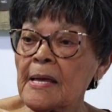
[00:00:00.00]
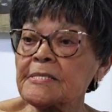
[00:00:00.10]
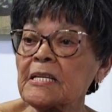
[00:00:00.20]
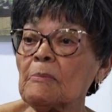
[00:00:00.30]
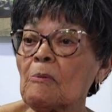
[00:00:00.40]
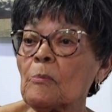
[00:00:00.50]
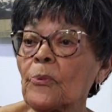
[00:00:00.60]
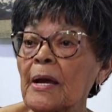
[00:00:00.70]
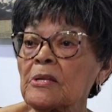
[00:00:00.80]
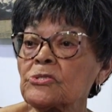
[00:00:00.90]
some of them
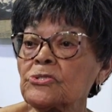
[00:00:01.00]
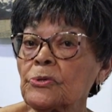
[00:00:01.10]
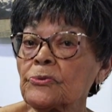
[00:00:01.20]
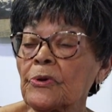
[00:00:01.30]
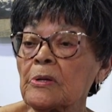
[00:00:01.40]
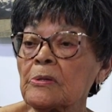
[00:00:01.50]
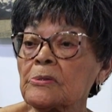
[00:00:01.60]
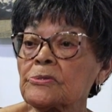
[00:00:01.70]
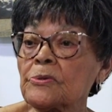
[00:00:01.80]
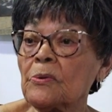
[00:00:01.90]
bring the children
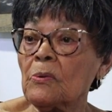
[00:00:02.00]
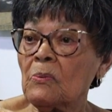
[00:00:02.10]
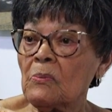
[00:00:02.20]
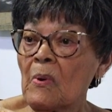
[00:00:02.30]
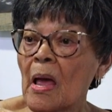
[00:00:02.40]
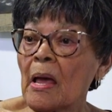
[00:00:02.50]
to school